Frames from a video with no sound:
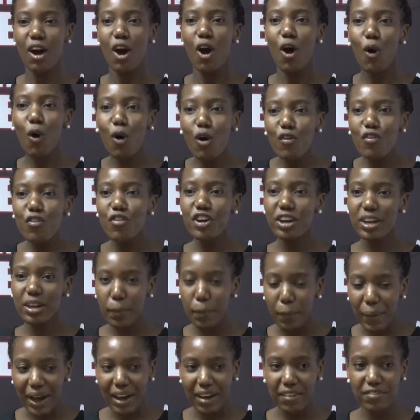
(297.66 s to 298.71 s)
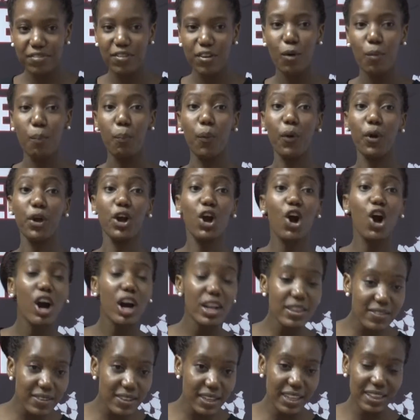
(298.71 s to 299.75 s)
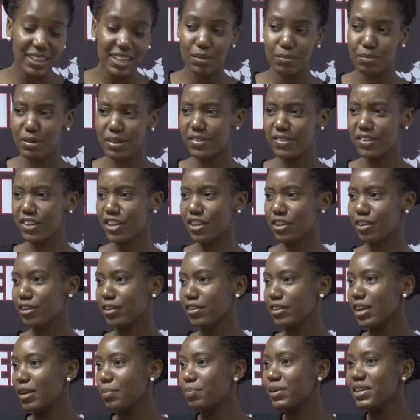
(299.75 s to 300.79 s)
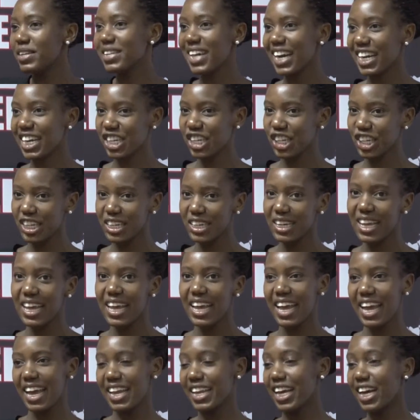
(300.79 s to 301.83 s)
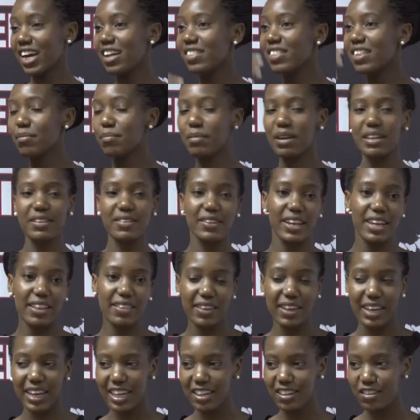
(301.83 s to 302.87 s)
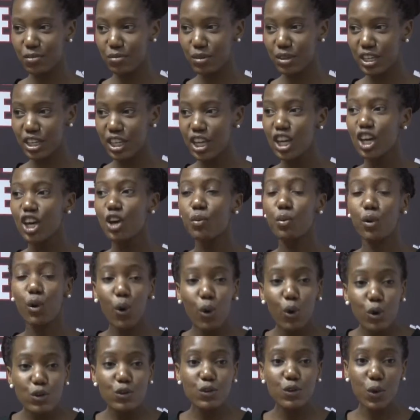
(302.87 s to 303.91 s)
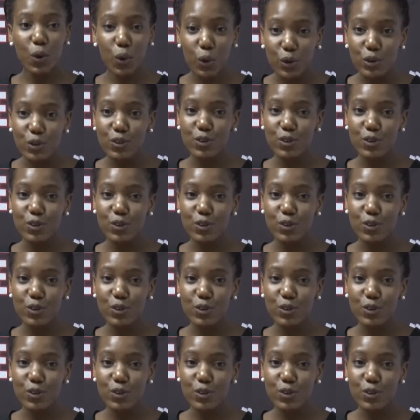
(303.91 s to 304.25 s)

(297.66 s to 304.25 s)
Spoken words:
over and above boycotting their material and their production and how they maintain their hegemony, we also ought